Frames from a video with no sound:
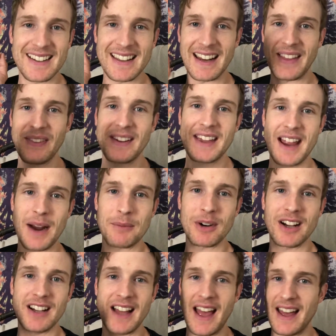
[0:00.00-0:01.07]
get on the
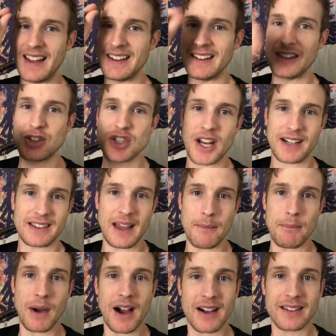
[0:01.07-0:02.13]
camera and check that
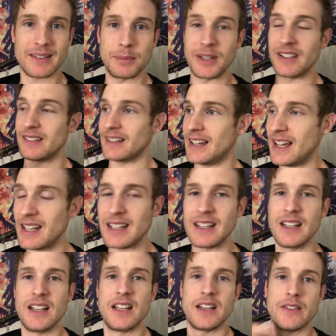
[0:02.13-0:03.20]
box because again,
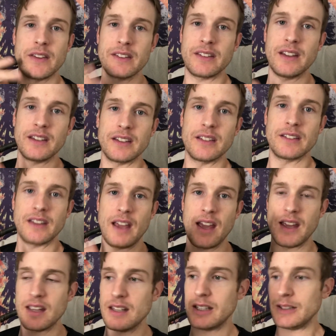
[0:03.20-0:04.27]
this is
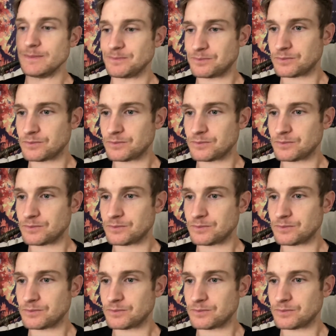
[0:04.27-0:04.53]
a